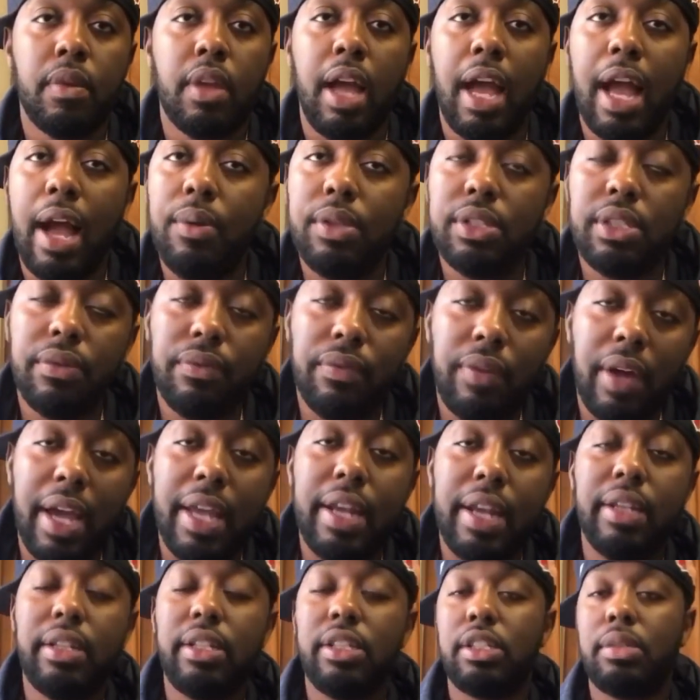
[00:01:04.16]
I was
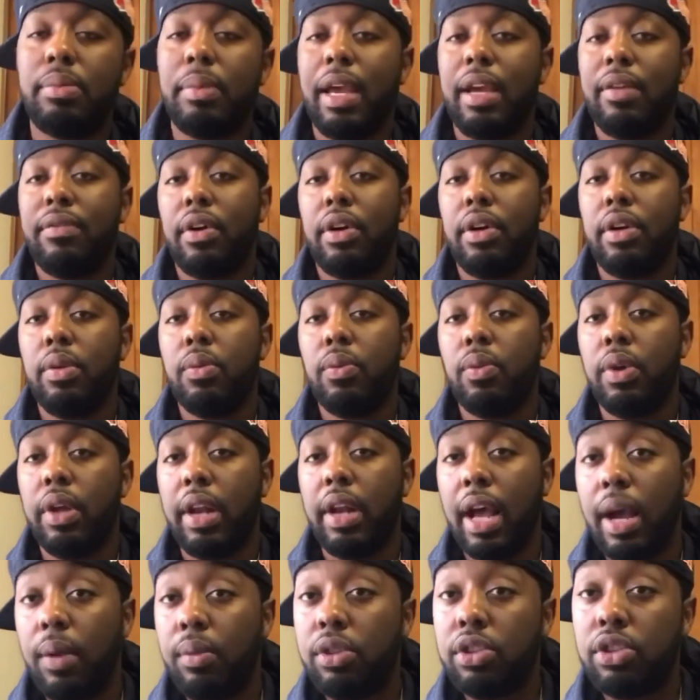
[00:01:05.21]
invited to Smack Volume
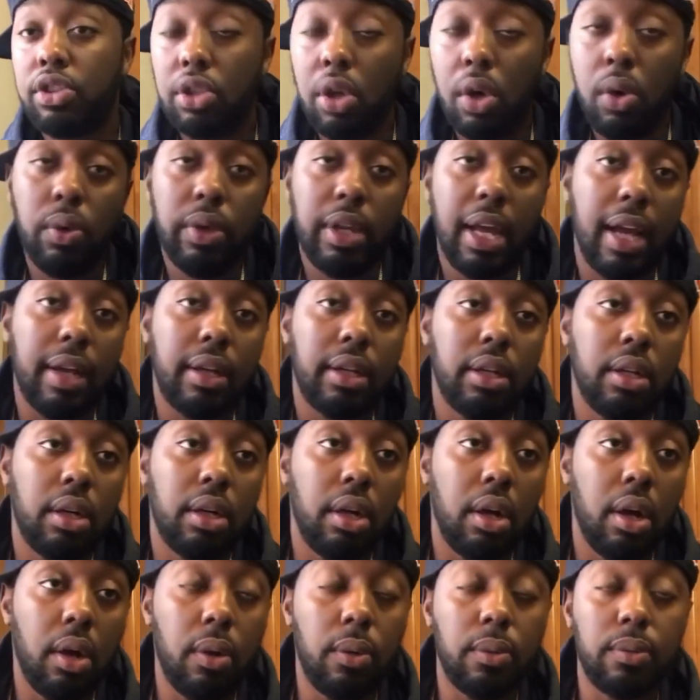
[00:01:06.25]
1. I was told I could
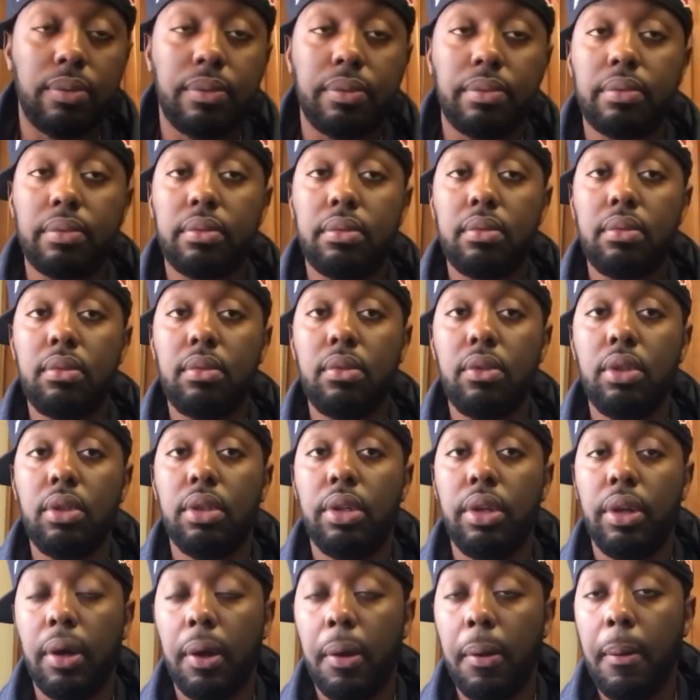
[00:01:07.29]
go,
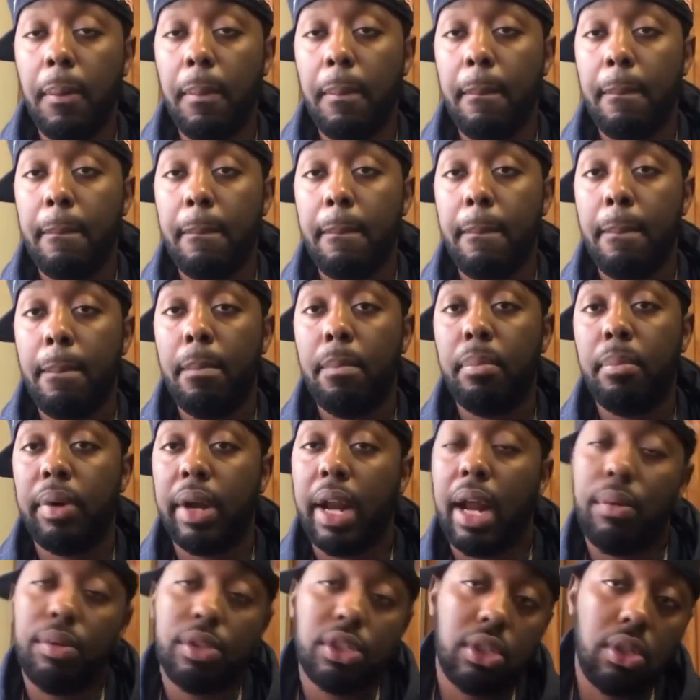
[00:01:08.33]
you know, but
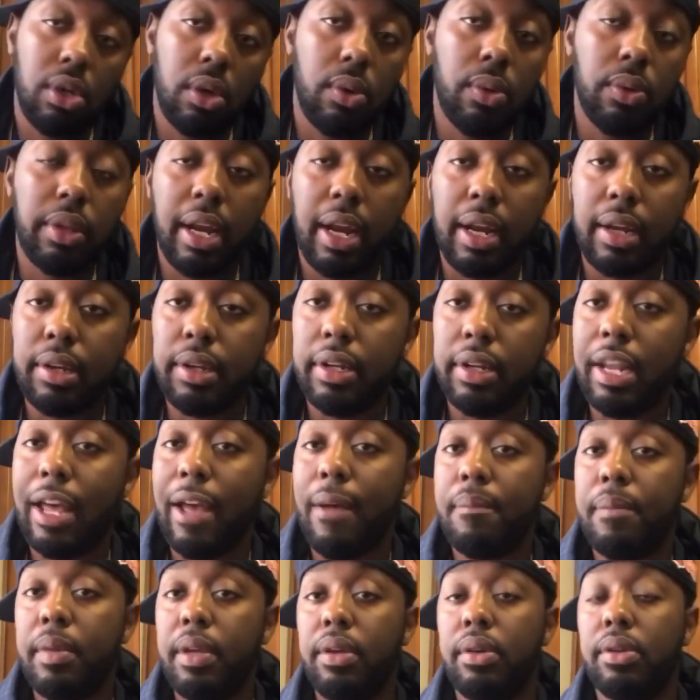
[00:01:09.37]
I was told that I could
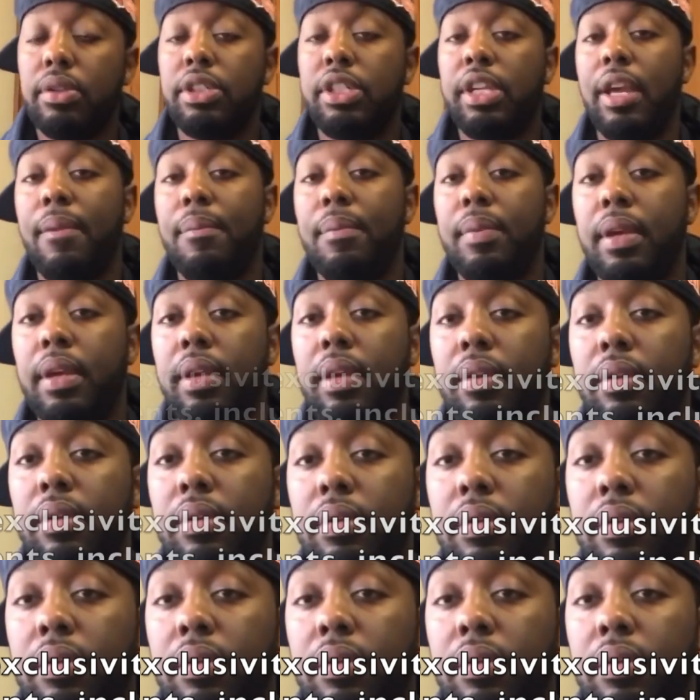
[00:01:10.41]
not be on Champion.